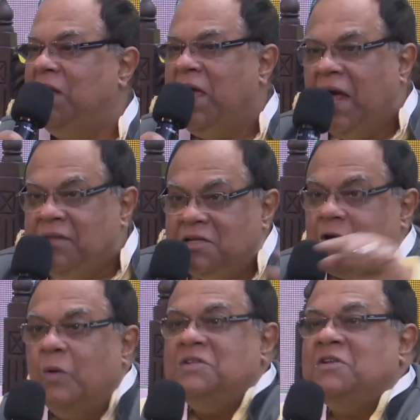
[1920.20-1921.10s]
And that's
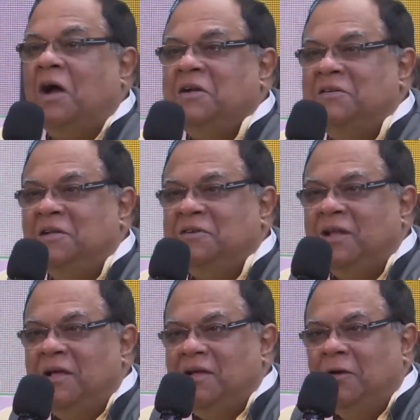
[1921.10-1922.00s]
how he started
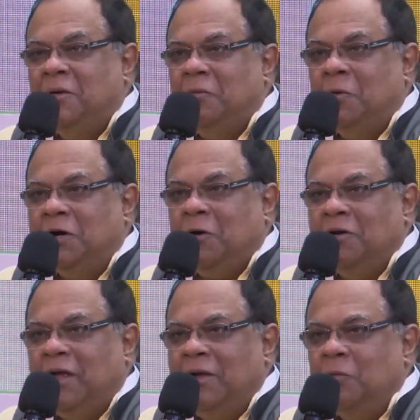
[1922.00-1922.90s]
the work
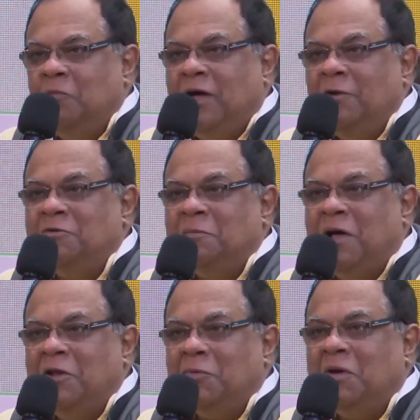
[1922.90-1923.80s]
on human values in
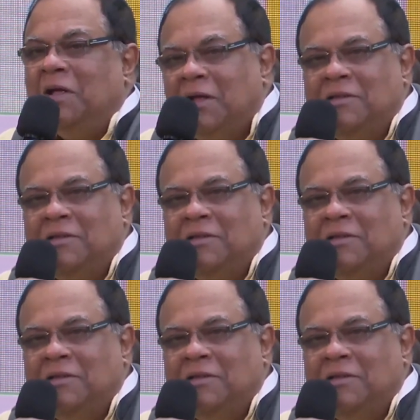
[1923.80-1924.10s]
management.